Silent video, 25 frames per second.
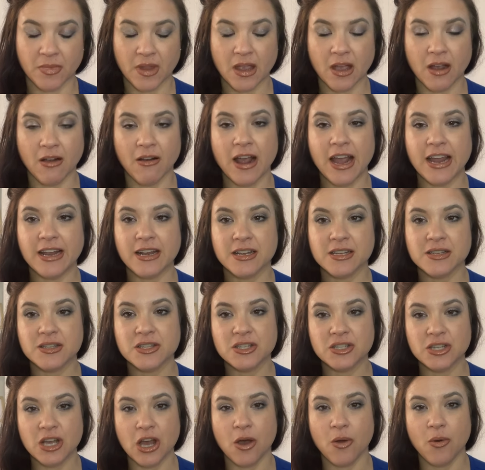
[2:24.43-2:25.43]
All right,
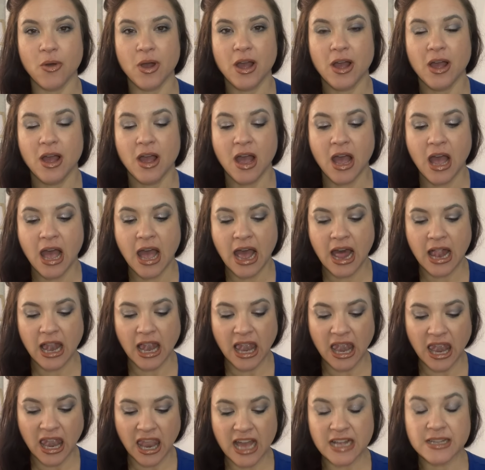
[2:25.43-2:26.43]
so
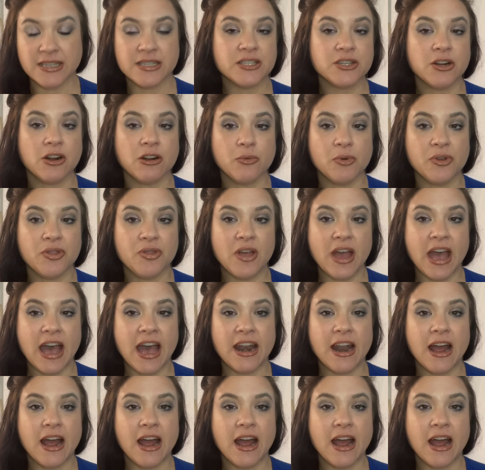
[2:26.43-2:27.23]
let's start with that.